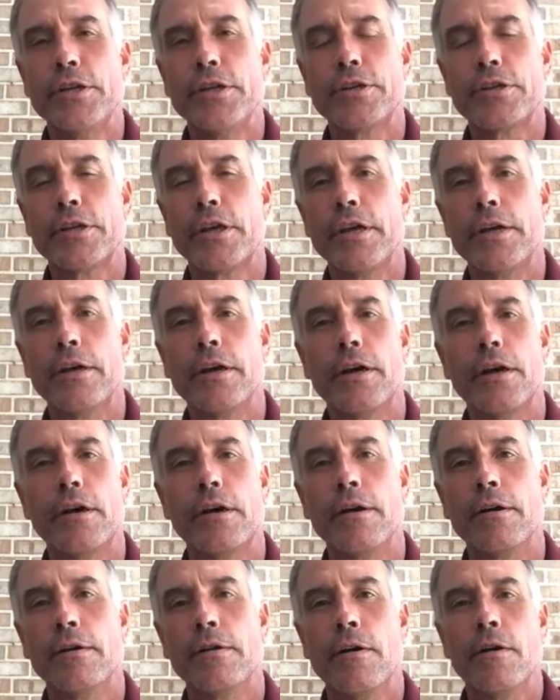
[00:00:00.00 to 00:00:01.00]
and she is
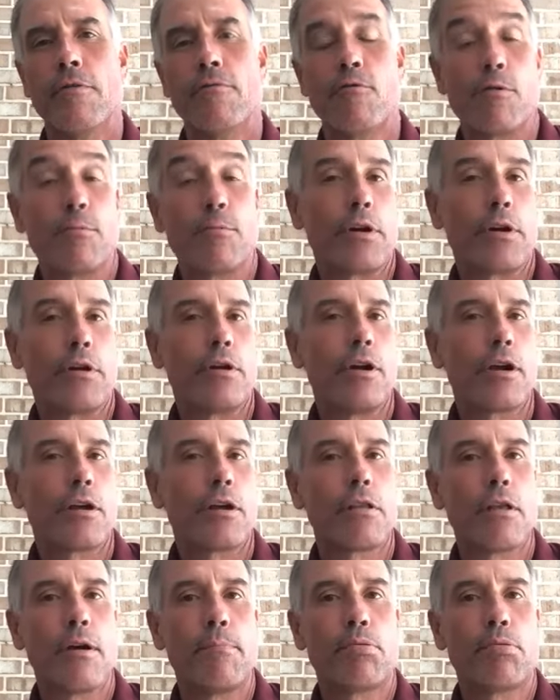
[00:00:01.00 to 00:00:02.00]
a
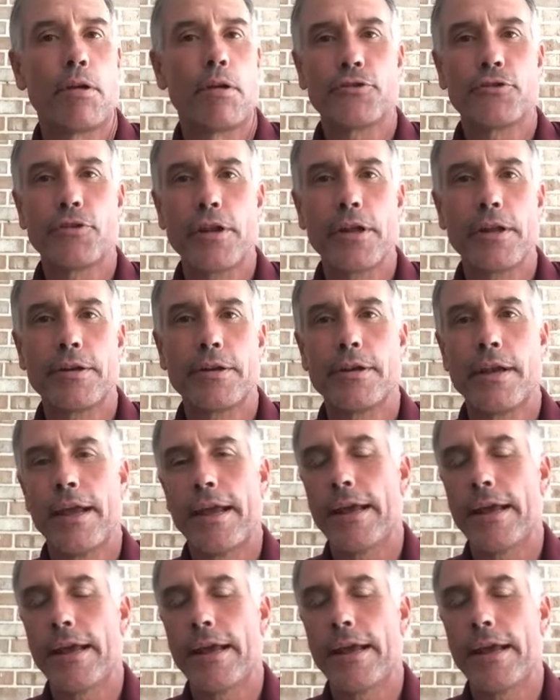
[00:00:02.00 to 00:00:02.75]
former club president